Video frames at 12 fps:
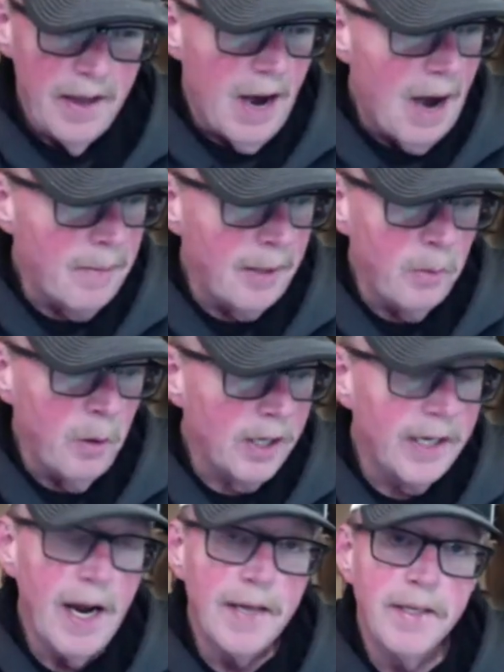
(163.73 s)
I mean, what
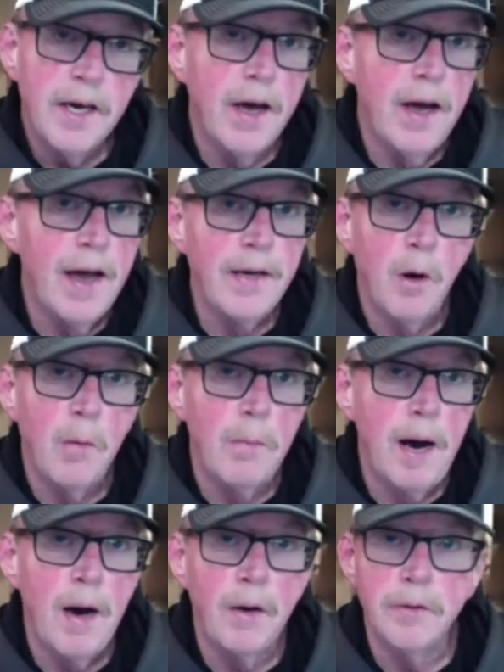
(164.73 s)
can I tell you? I know
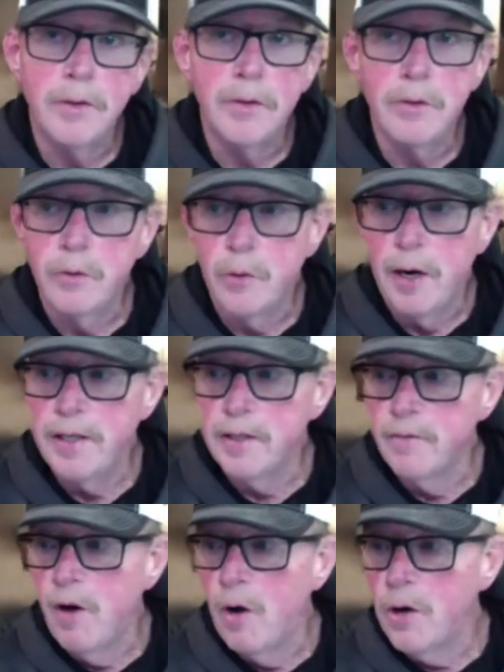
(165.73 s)
about Trey
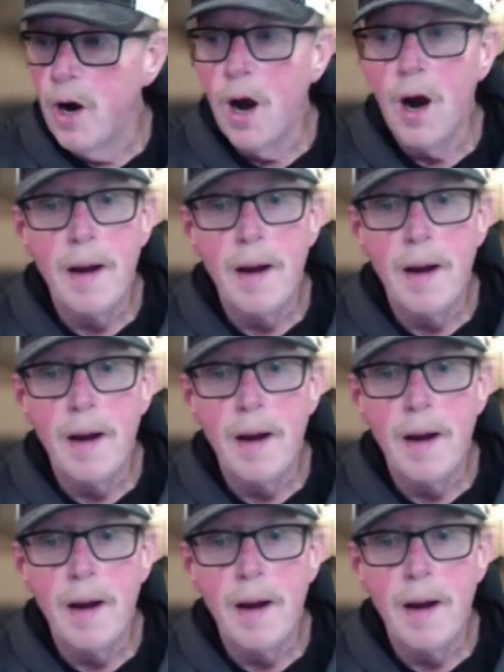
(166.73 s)
Zvonar.